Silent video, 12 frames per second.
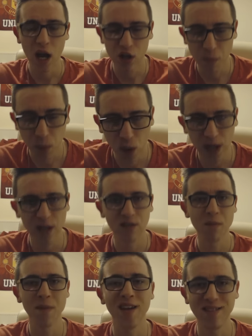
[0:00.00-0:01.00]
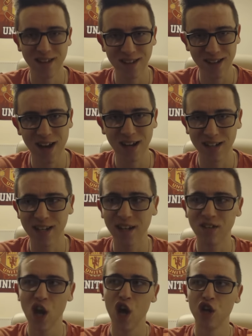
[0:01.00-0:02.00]
and deploying his amazing
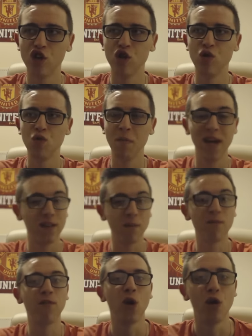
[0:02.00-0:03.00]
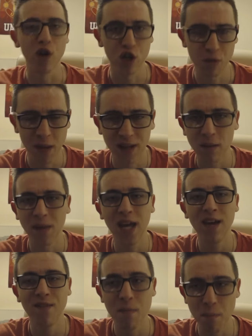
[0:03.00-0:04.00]
tactics to make them flourish, make them
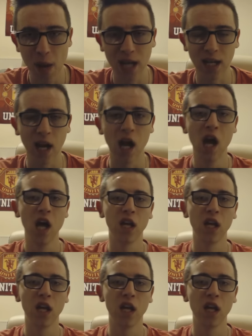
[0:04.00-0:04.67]
even better.